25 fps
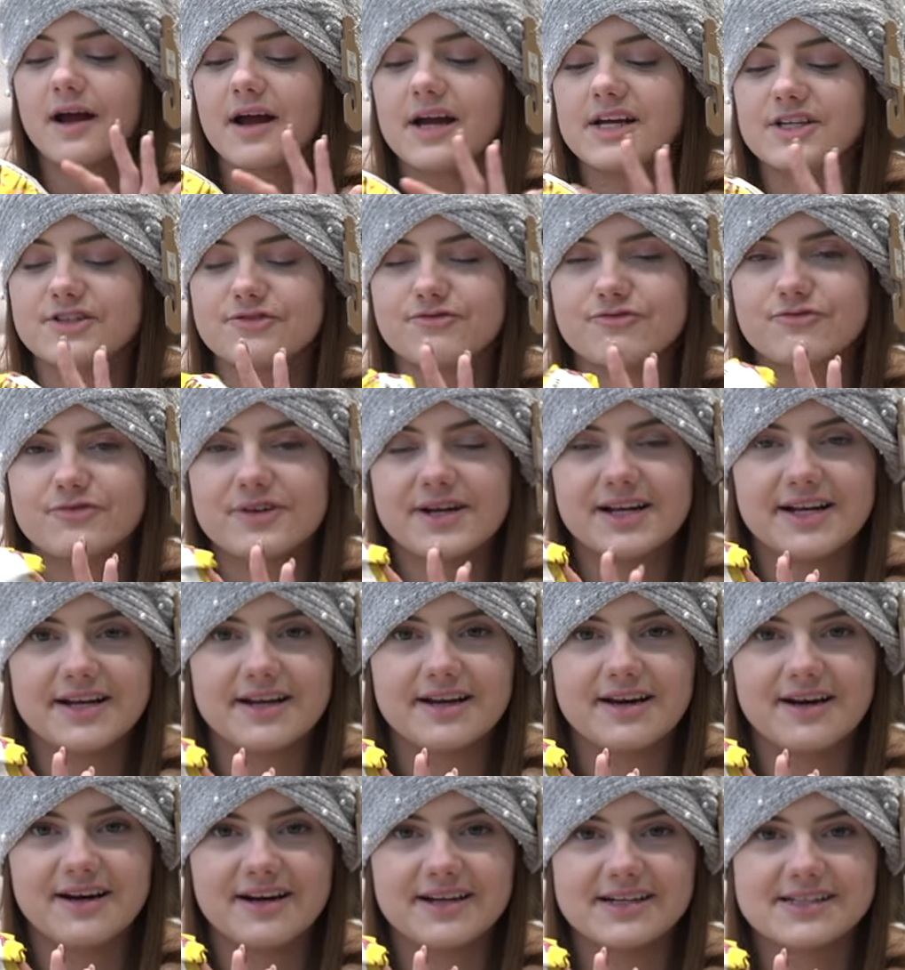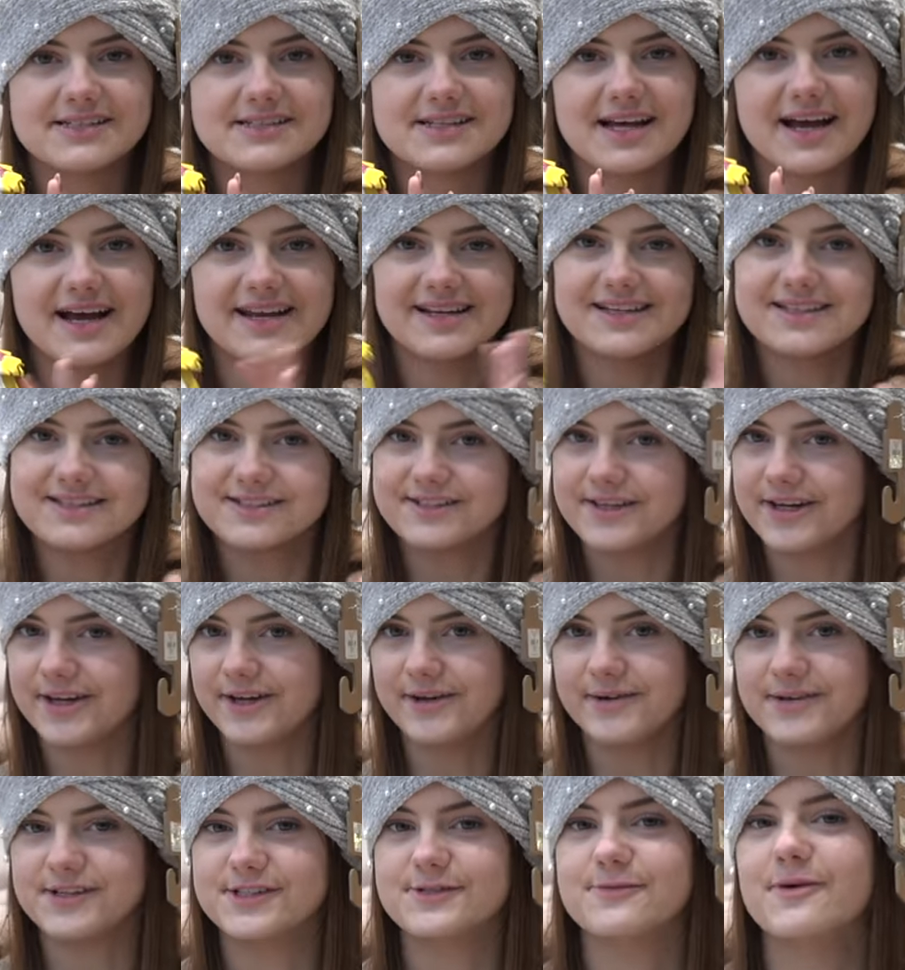It's really nice, and it's
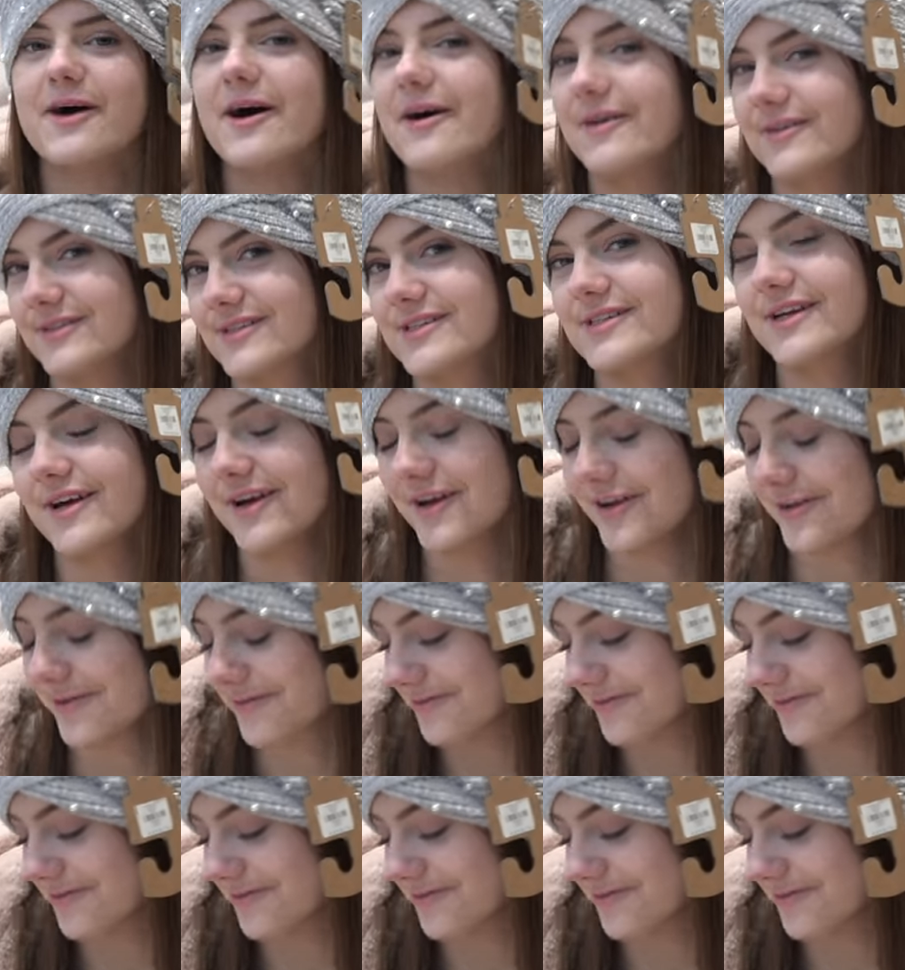cute as well, so.